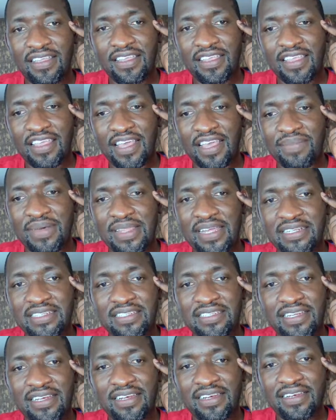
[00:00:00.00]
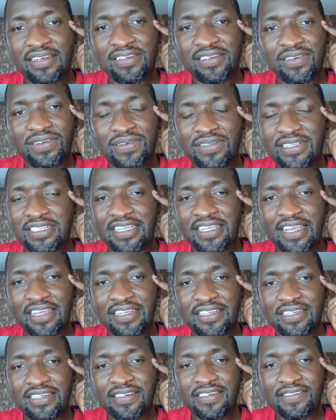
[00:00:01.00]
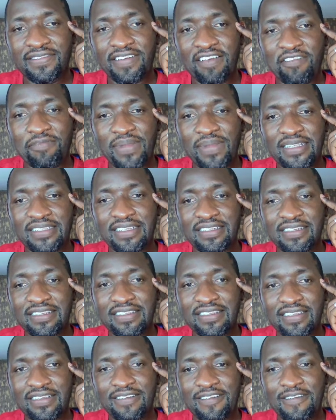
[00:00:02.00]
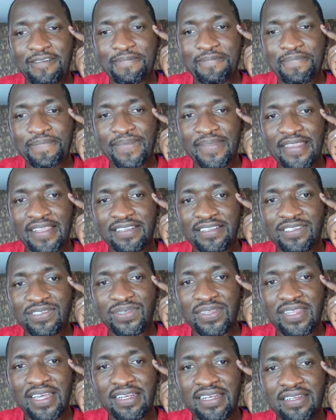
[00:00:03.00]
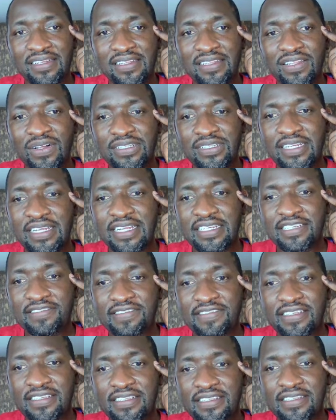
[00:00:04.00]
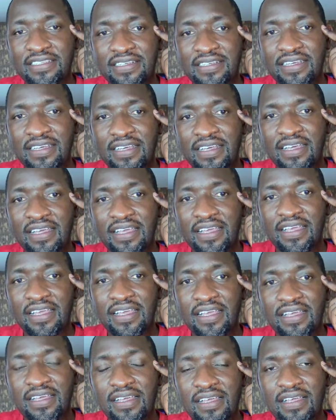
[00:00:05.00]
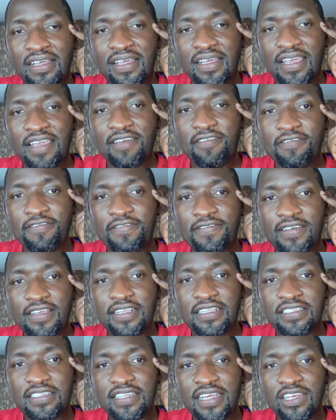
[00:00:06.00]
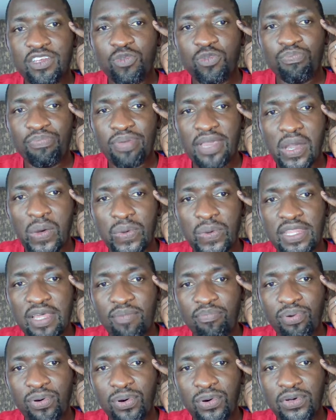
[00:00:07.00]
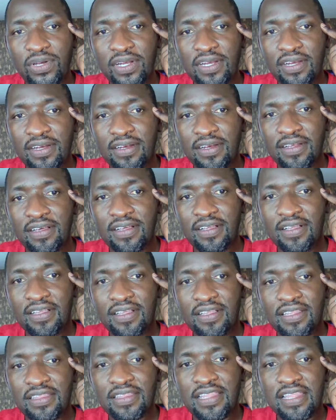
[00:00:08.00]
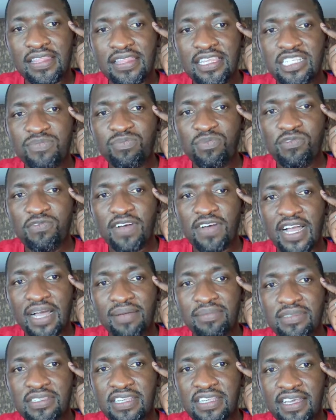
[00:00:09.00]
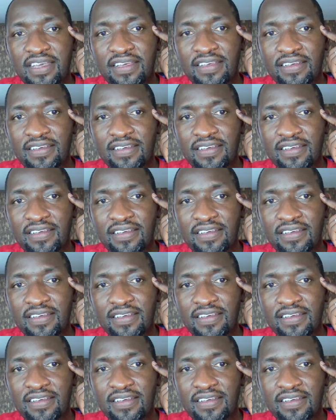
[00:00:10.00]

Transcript: Yeah, but that's still no. It's 8. 5 plus 8 is it? So then the alternative is, if instead you pick with the pawn, then this move comes here,